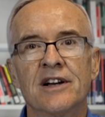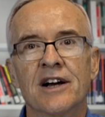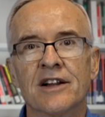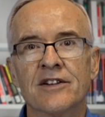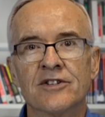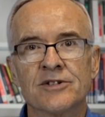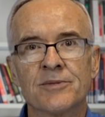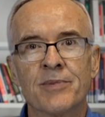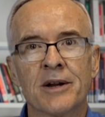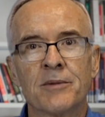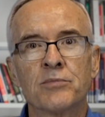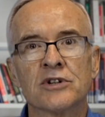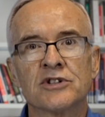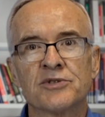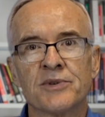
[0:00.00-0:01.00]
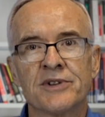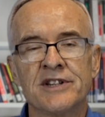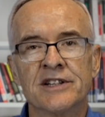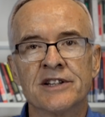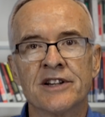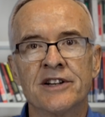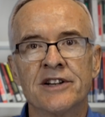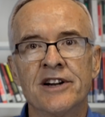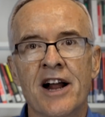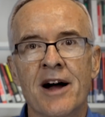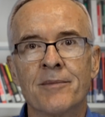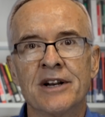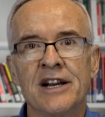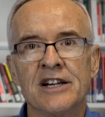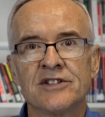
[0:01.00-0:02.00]
There's a big push within the
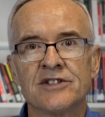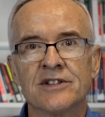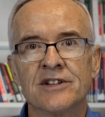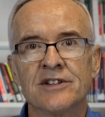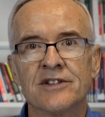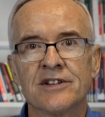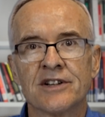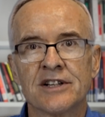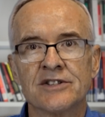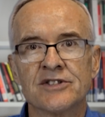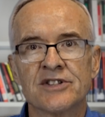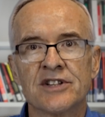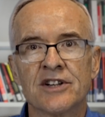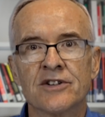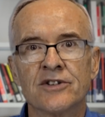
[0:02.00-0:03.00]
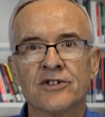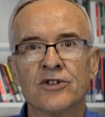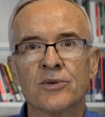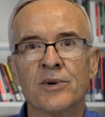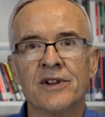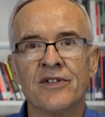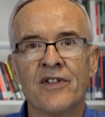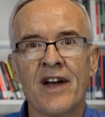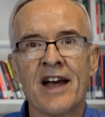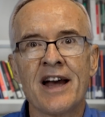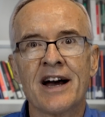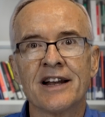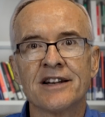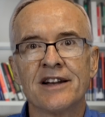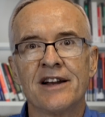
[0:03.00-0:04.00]
denomination to consider doing that.